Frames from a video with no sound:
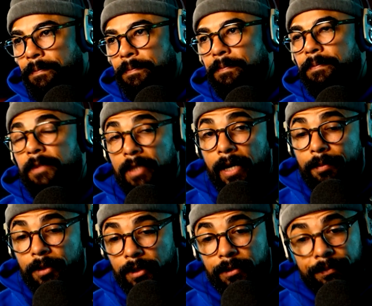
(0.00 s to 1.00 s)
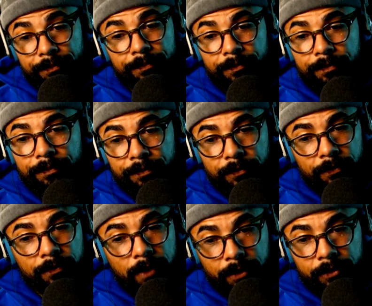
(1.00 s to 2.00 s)
It's happening.
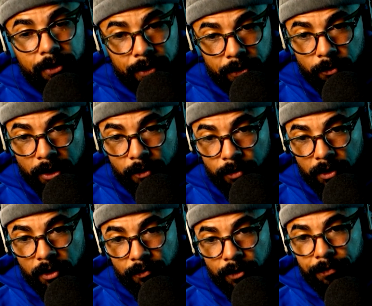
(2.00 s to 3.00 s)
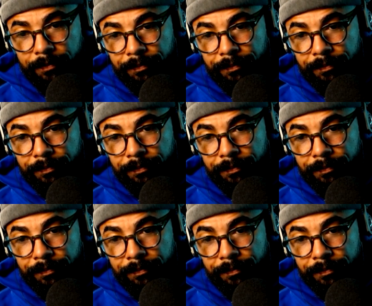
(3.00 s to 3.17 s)
LT, you better believe it.